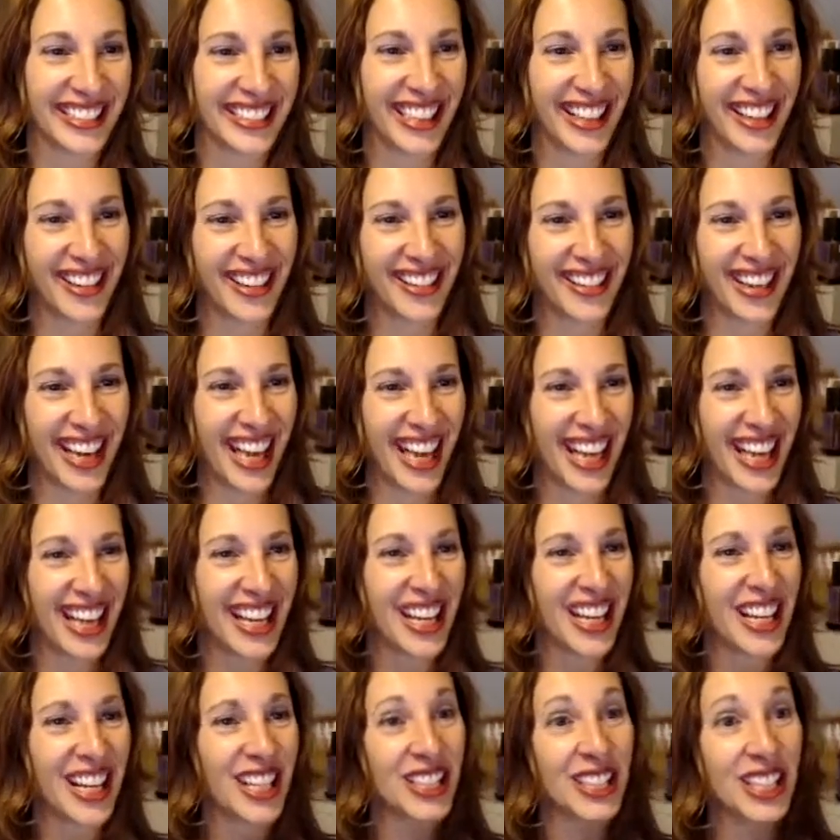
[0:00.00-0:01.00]
All right.
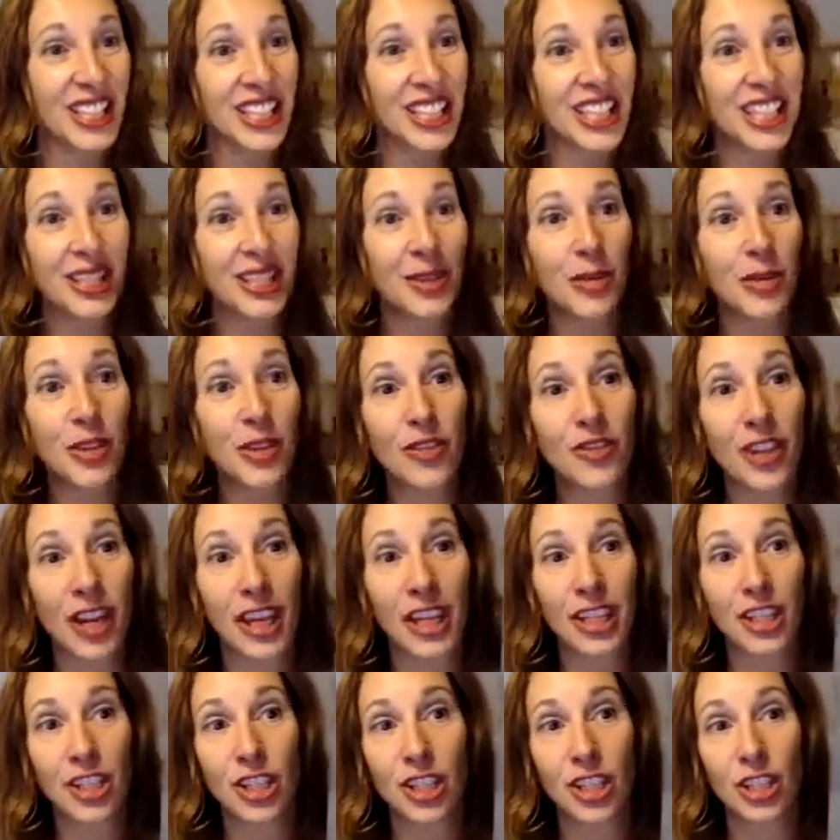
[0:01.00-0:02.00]
So let's move
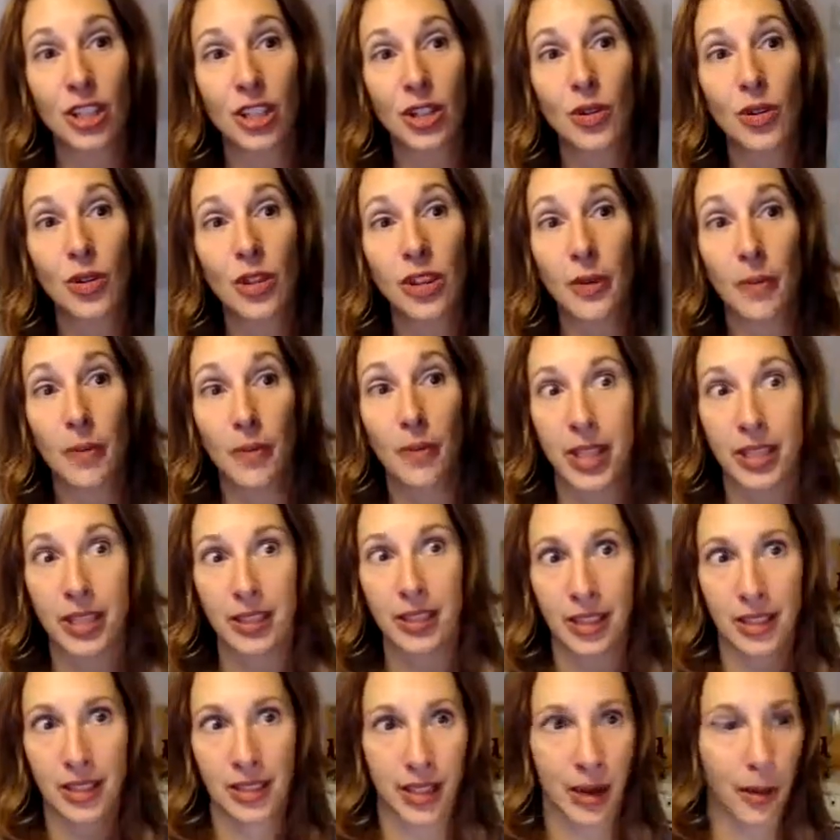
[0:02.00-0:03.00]
on to the
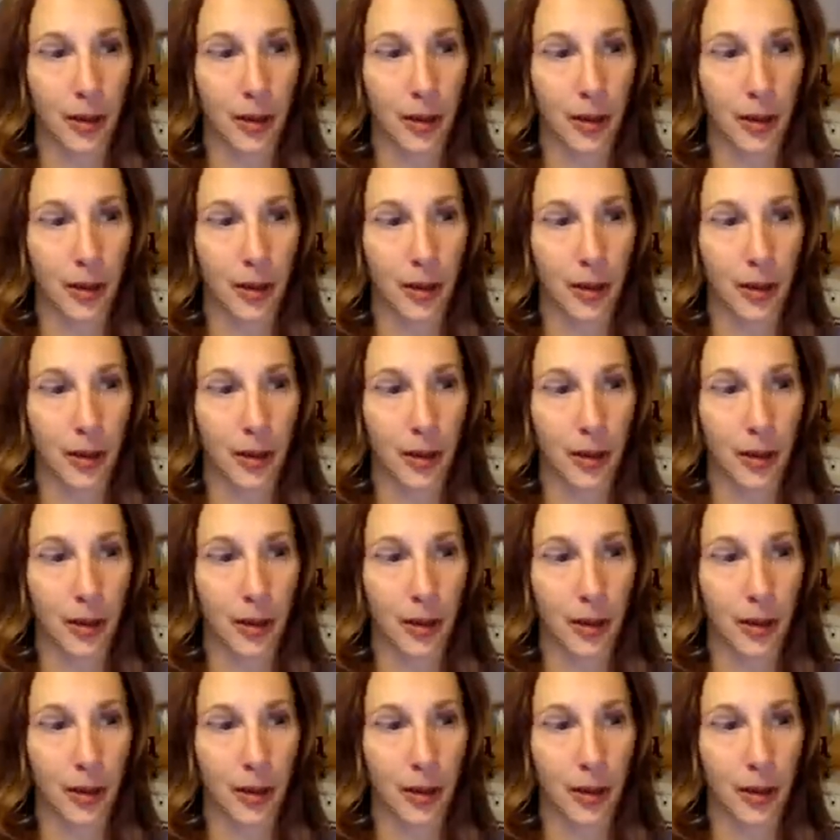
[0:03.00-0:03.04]
business